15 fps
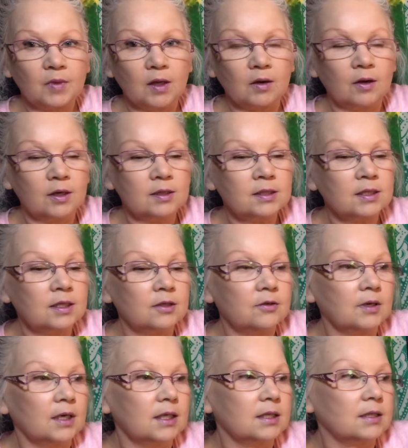Honestly, you
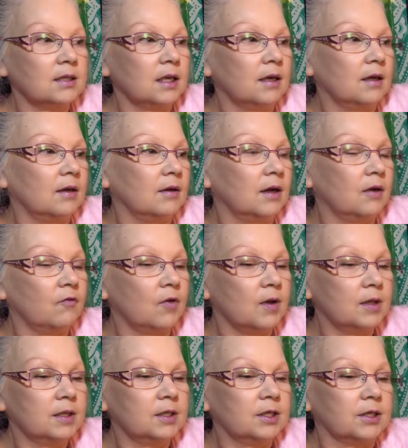guys, I
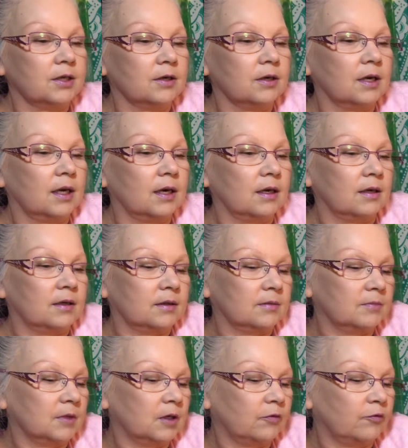volunteered at
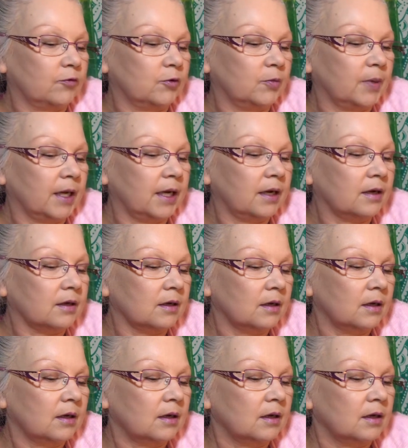a food bank.
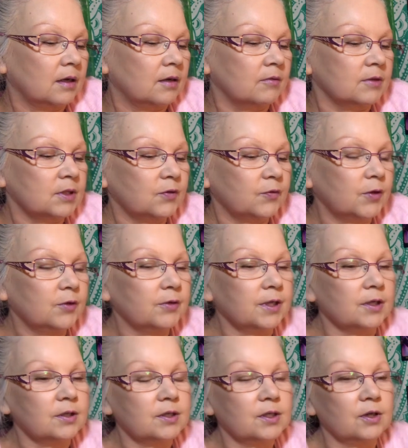It was a few
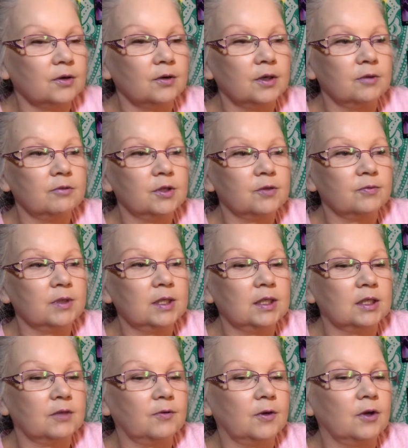years ago, and it was really
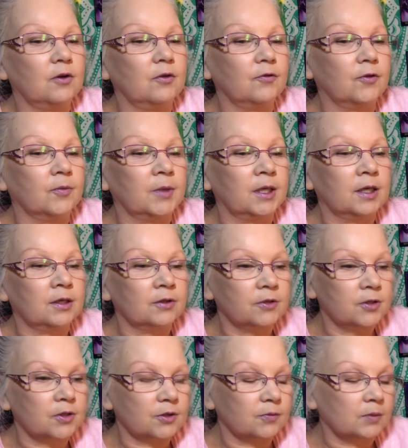difficult for me. I
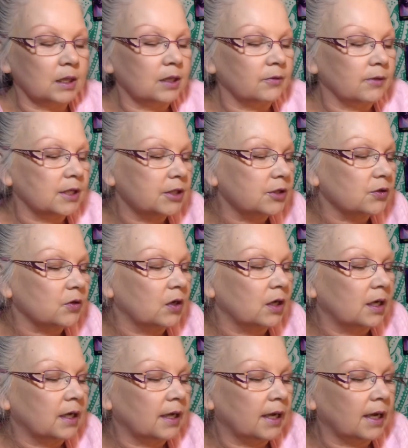used to run a restaurant,
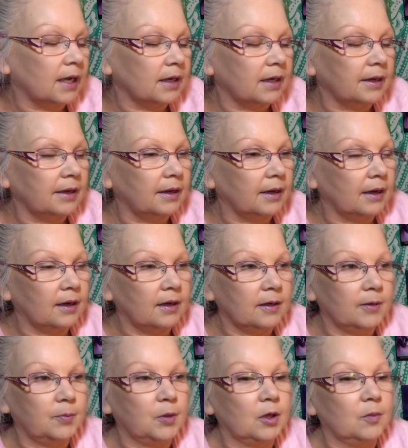and I had like
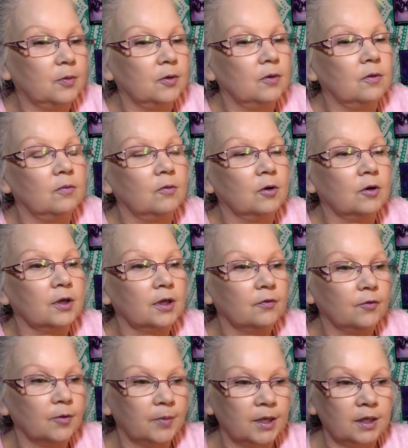80 people working
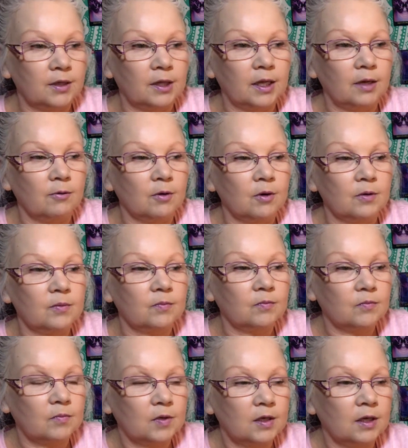for me, and they were,
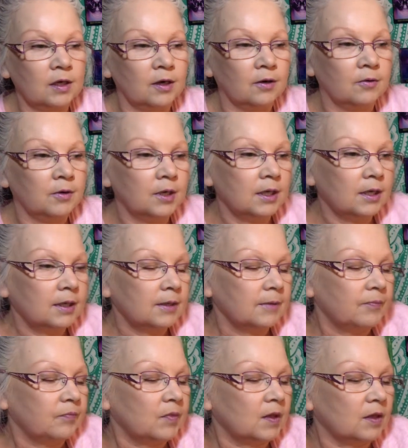you know,
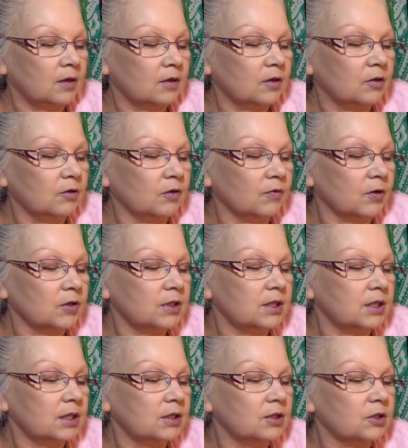
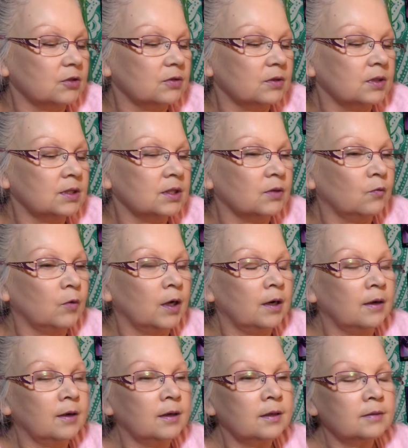university students and
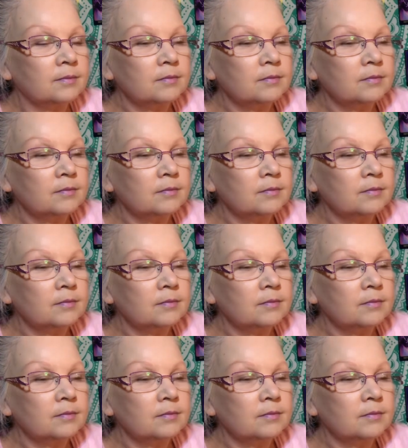whatnot.